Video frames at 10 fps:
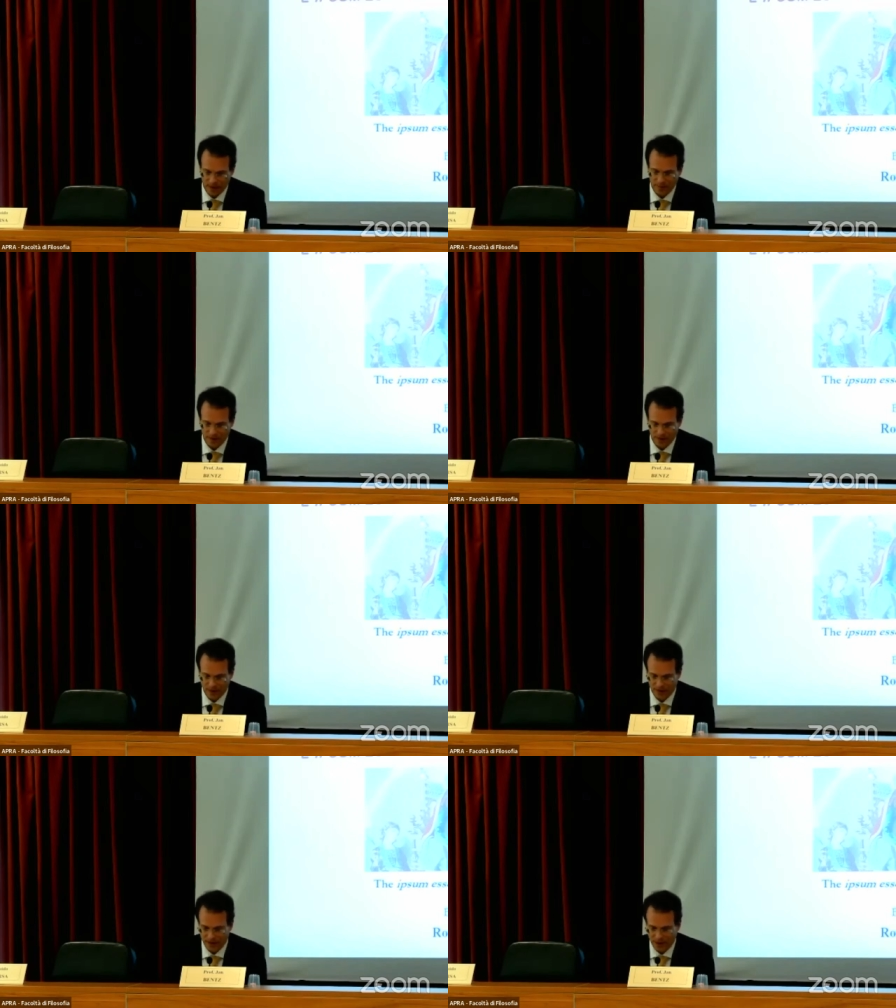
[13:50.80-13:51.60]
Thomas
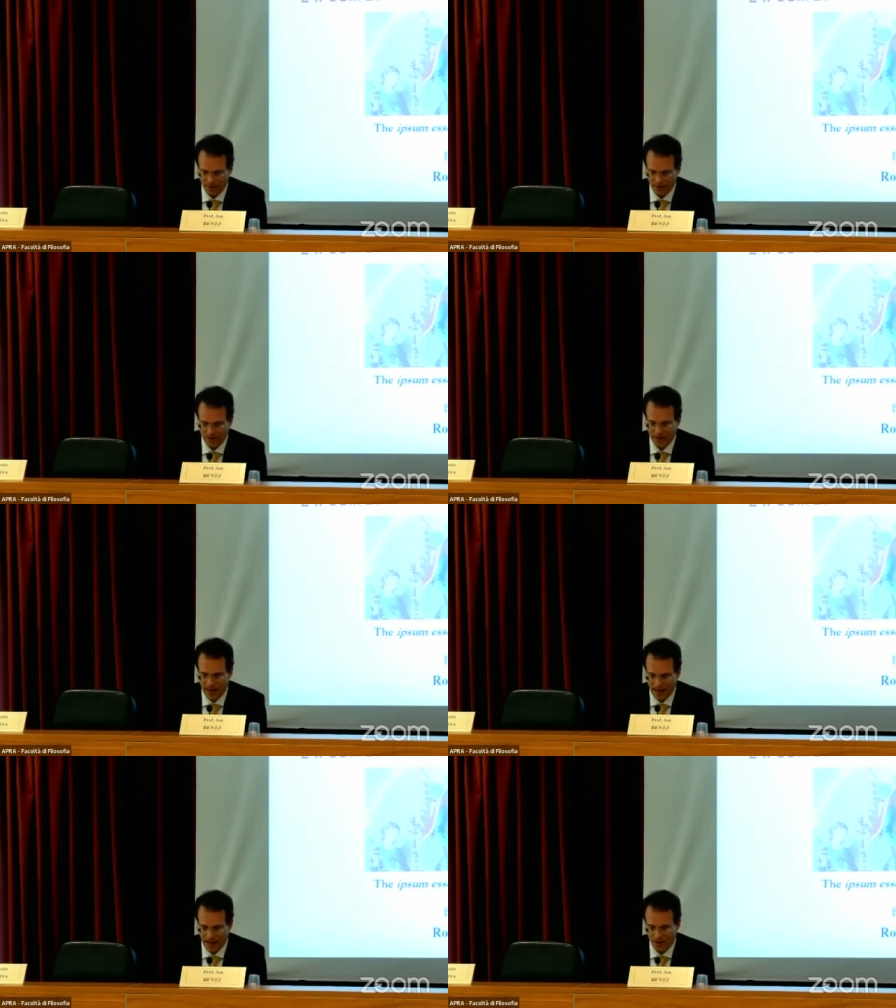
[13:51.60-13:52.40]
thus gives us
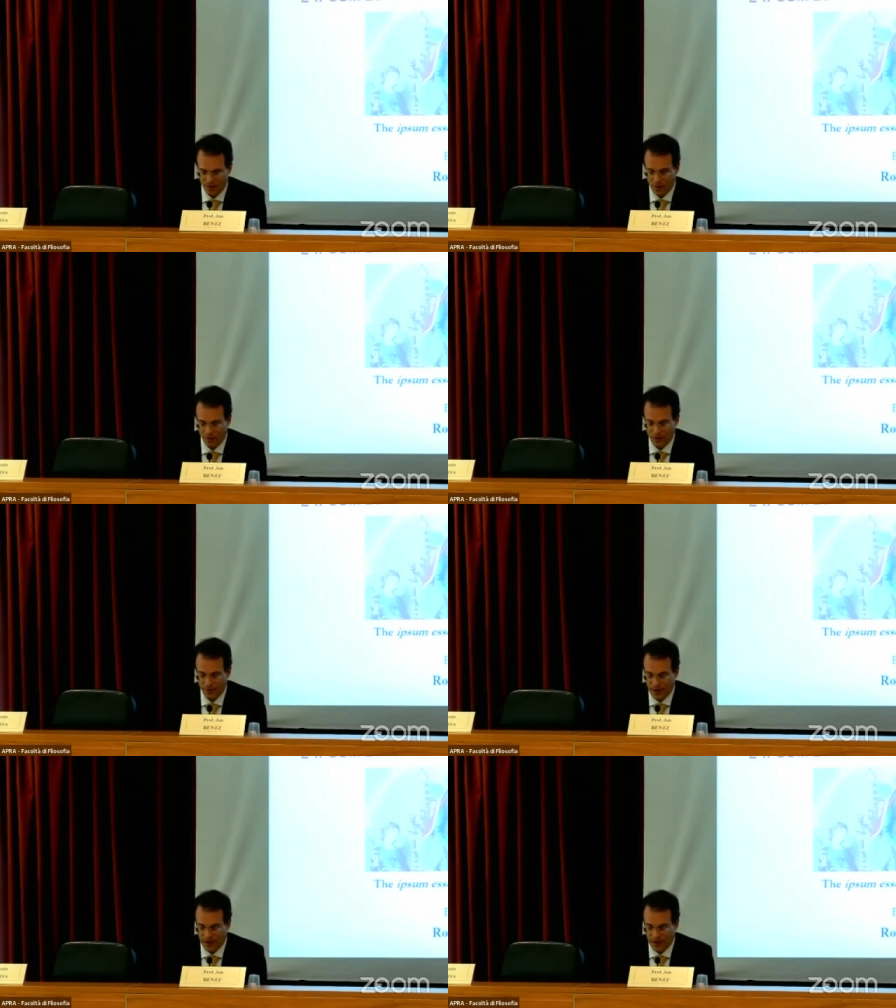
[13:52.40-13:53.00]
a, quote,